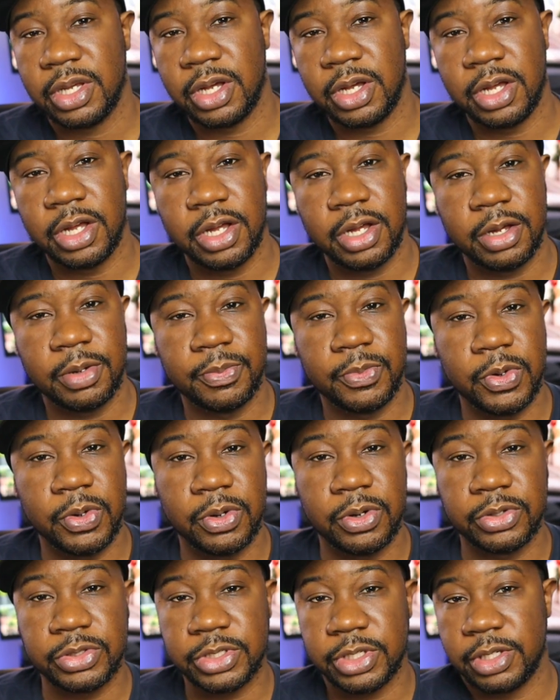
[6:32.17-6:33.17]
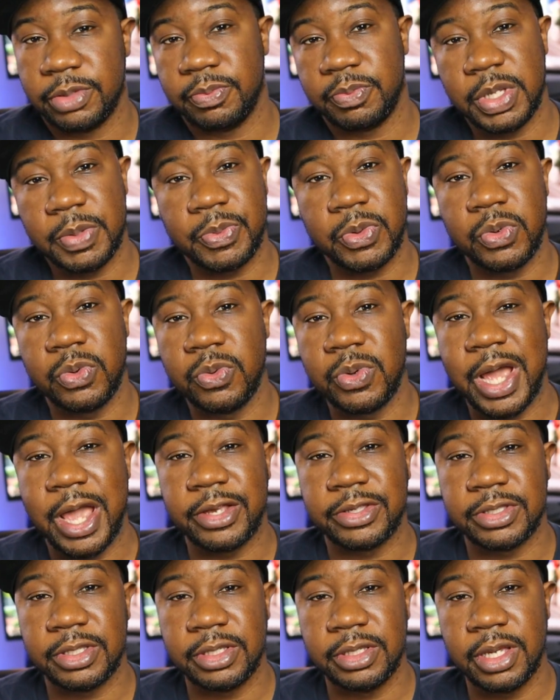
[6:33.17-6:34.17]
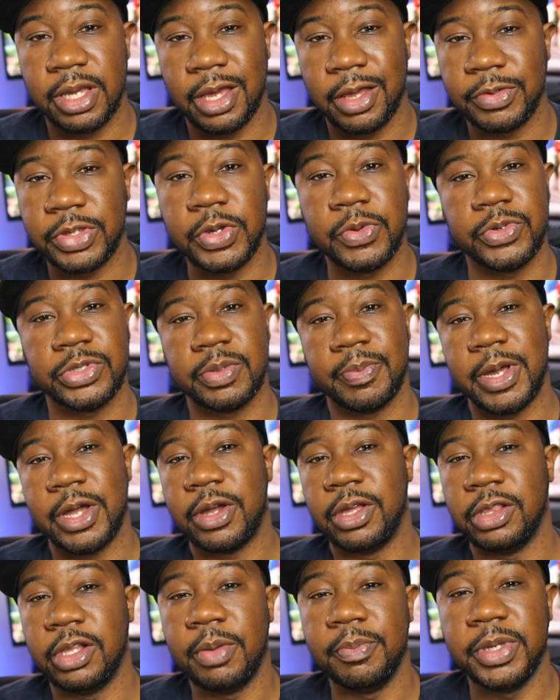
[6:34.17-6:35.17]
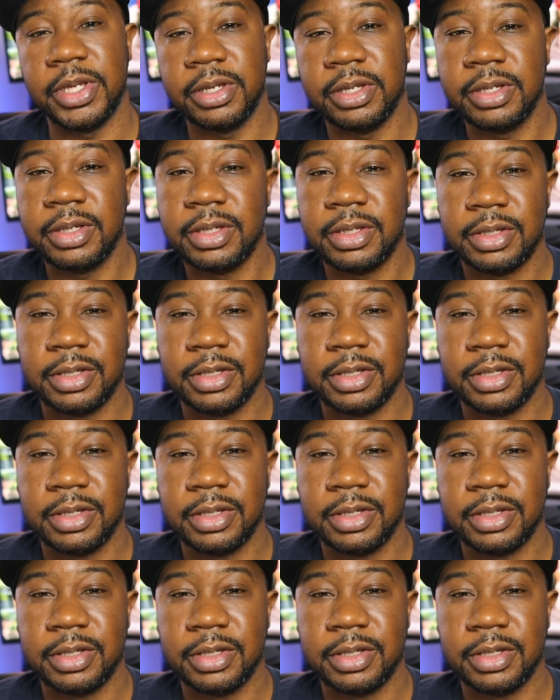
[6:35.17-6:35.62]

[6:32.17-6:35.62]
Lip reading: or to people who actually curious about Colombia.